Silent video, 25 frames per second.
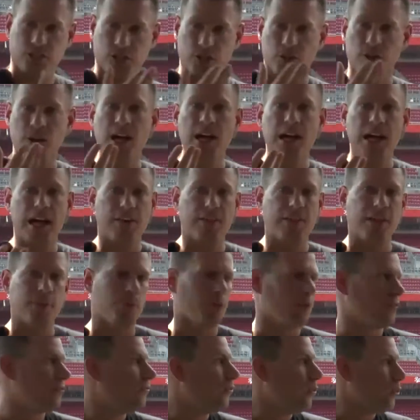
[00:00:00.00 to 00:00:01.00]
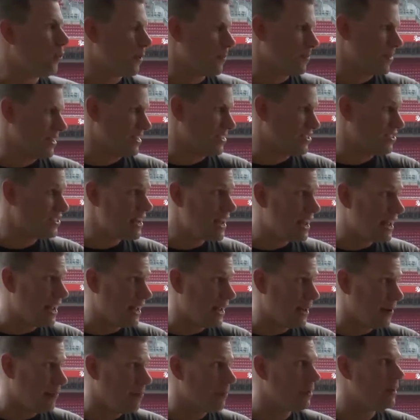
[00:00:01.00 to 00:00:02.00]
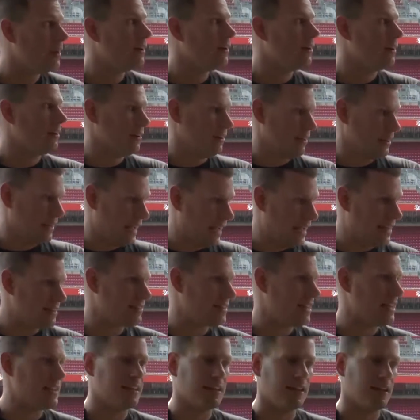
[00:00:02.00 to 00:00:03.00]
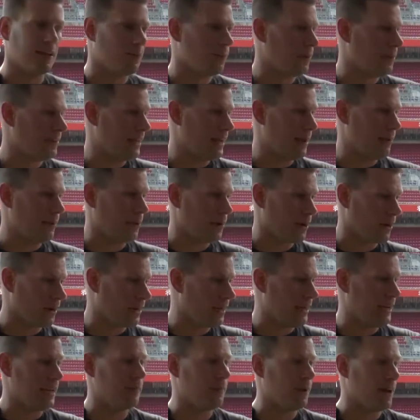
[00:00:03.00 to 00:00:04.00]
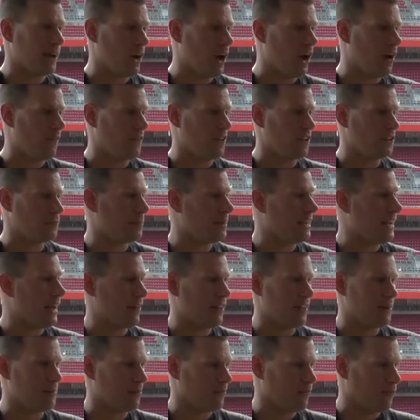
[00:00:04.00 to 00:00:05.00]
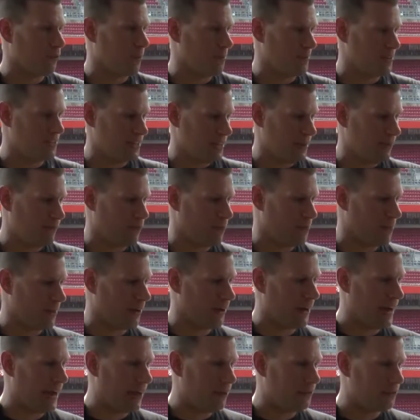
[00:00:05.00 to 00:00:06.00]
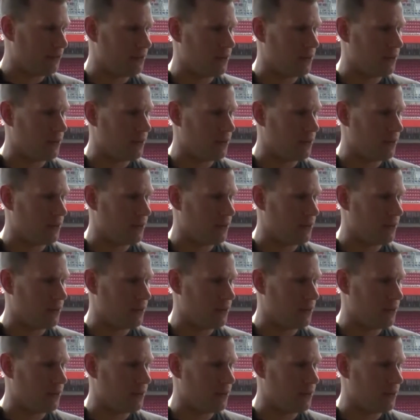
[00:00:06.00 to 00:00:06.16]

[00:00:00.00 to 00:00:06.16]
to, and they perform the same as they did when they were in my office. But now they perform the same from their house,